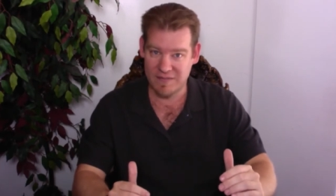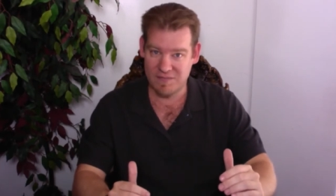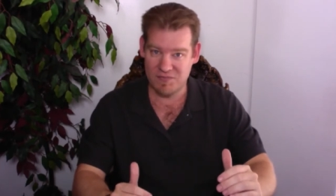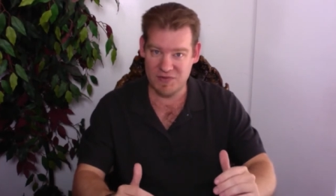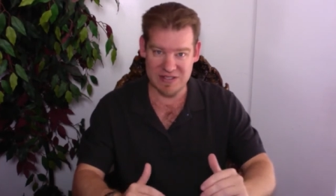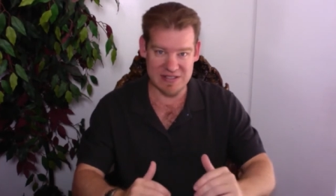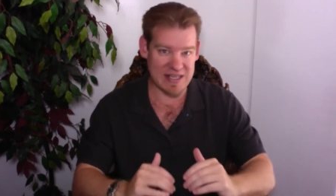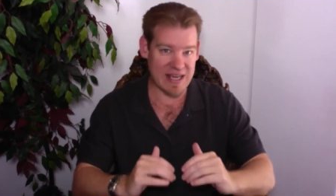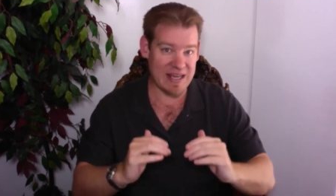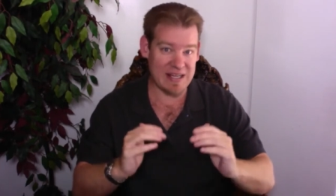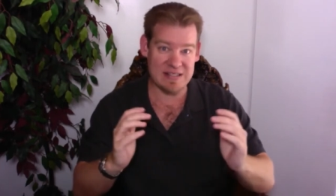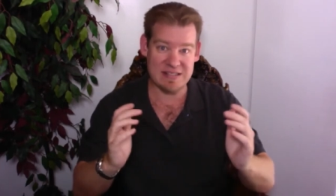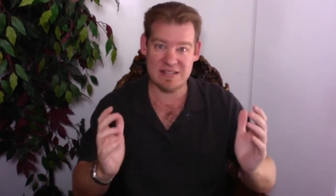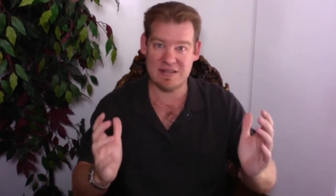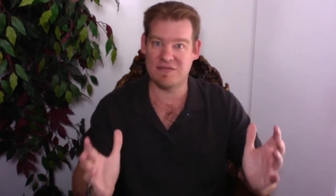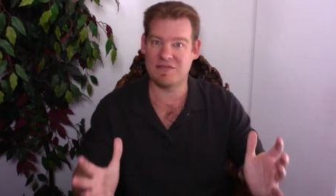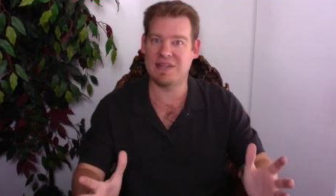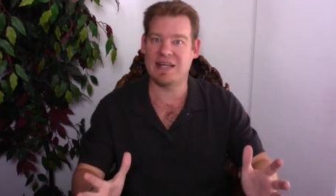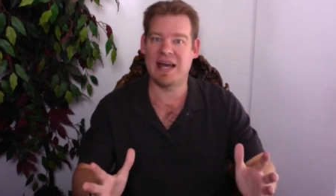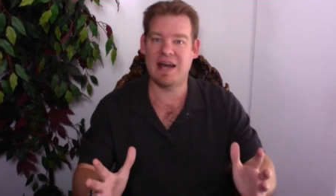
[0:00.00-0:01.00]
the tens
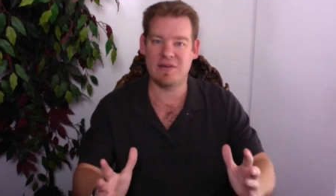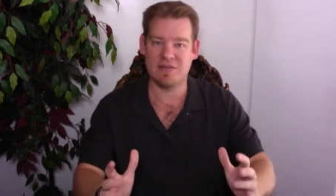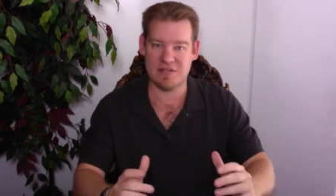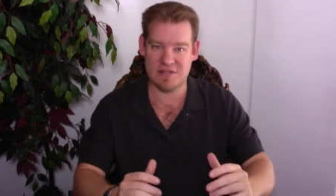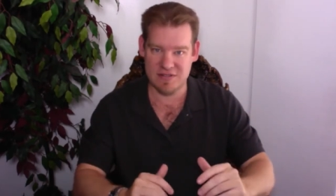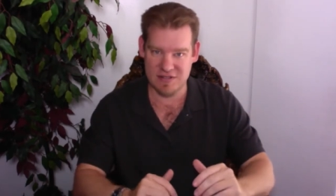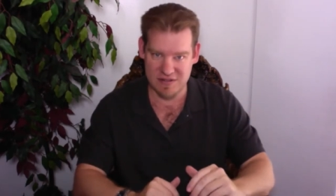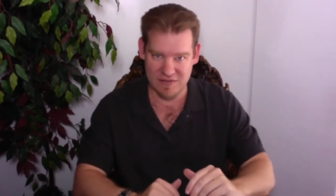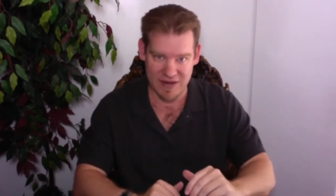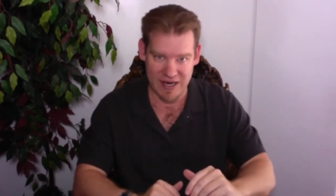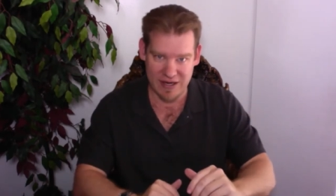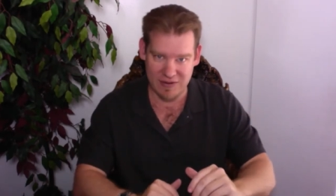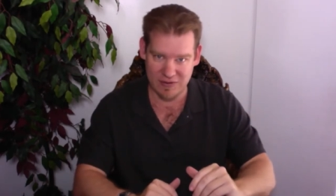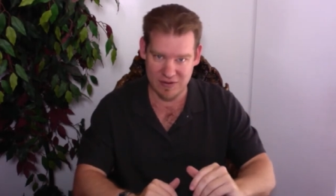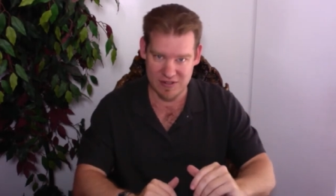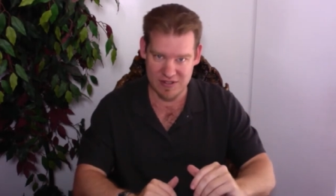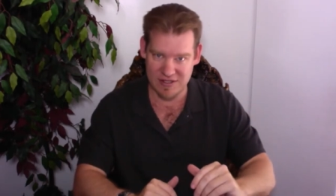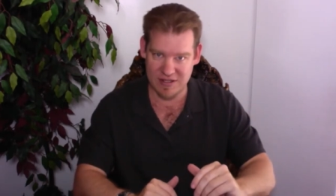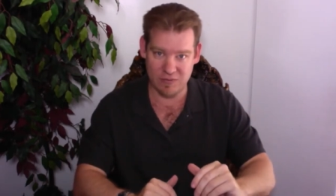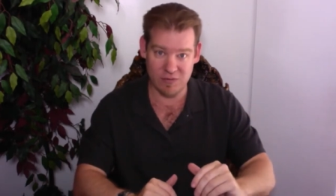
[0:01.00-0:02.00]
of thousands of
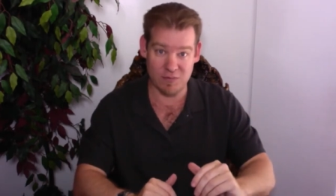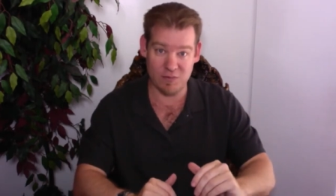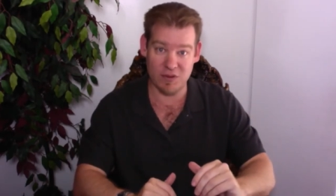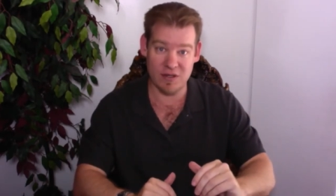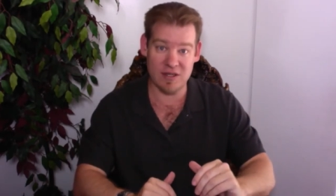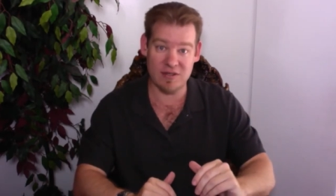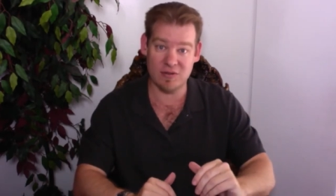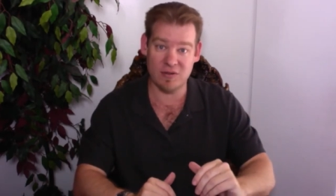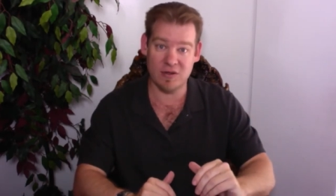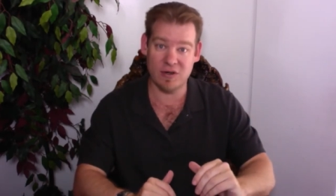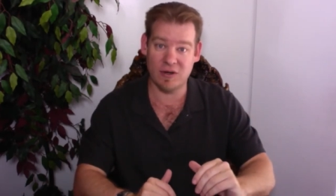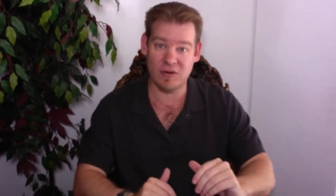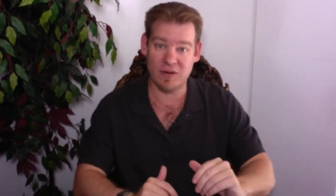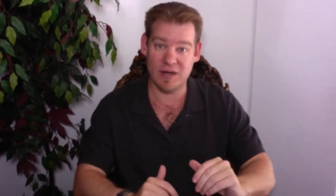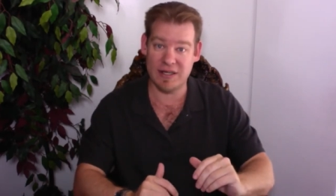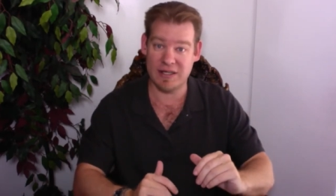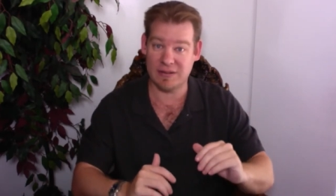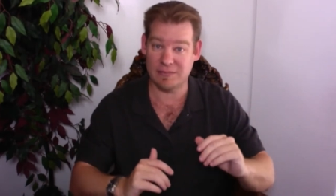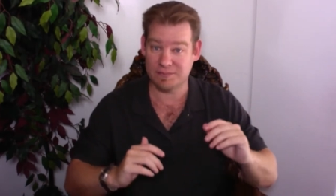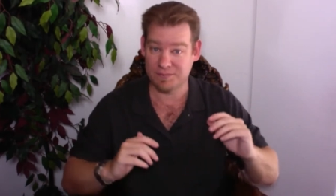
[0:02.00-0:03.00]
hours that we put into it
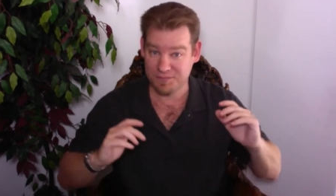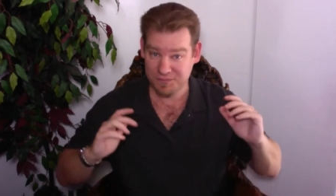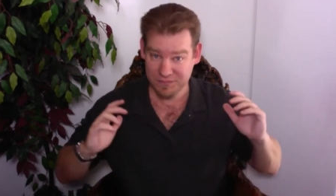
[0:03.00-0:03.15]
already,